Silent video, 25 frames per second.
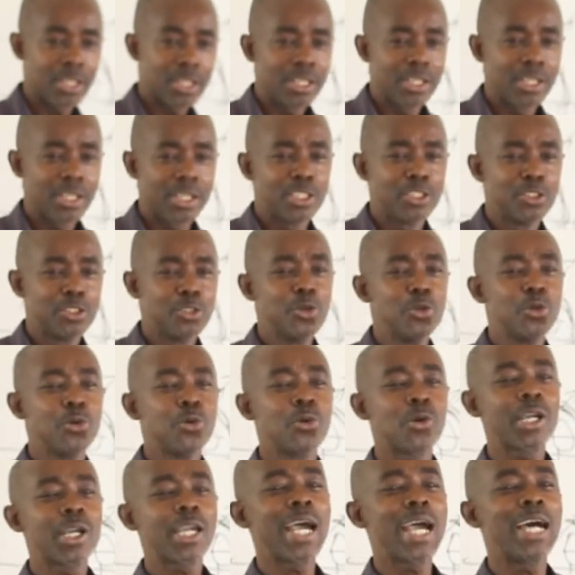you
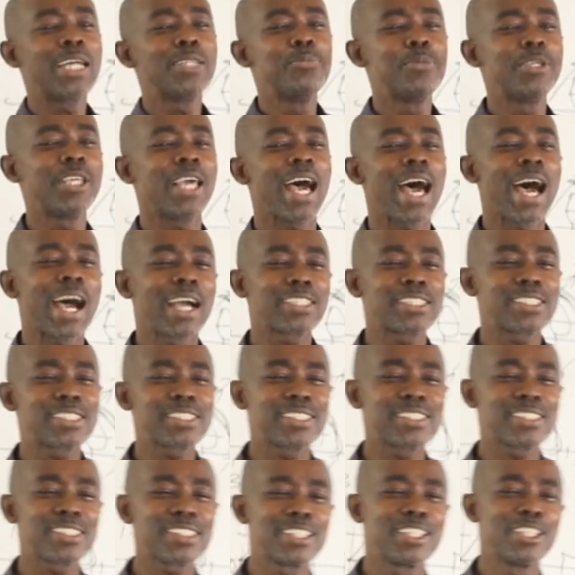can be asked
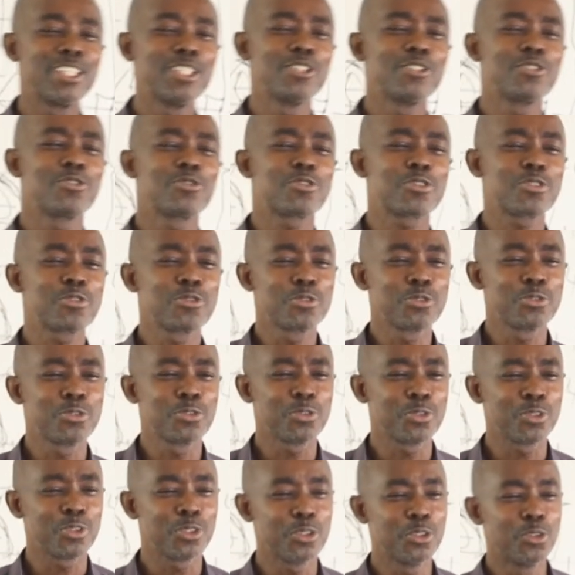to
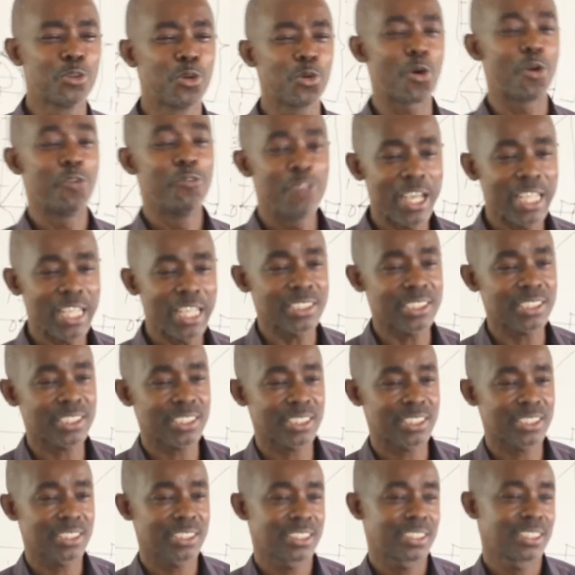convert
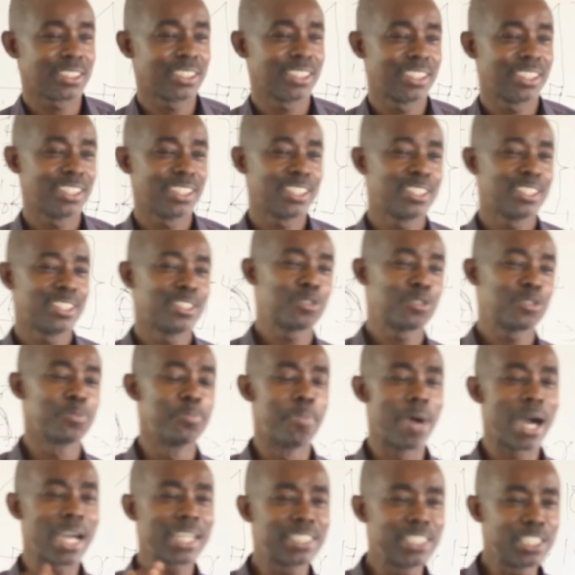to
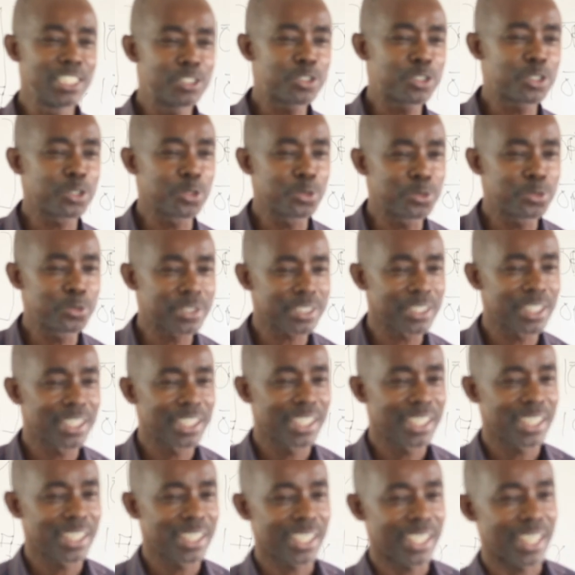magnitude
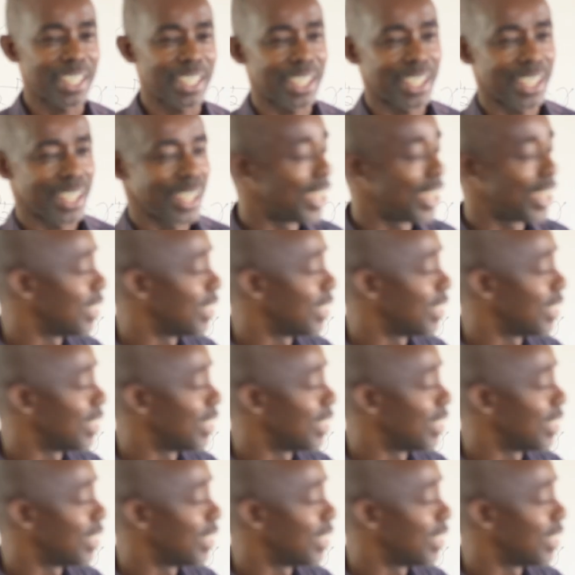and